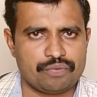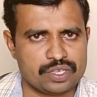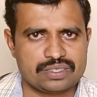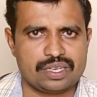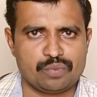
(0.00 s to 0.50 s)

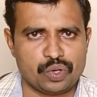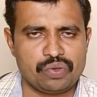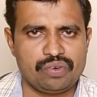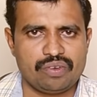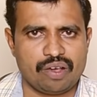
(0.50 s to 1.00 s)
first day
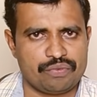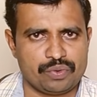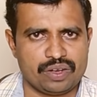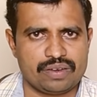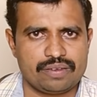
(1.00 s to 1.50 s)
module of
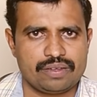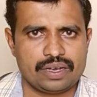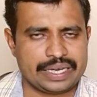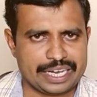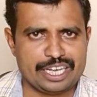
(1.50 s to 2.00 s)
your
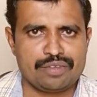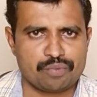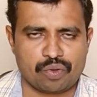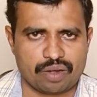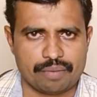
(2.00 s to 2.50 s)

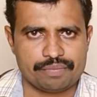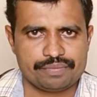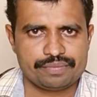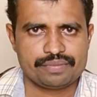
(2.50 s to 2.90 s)
training program.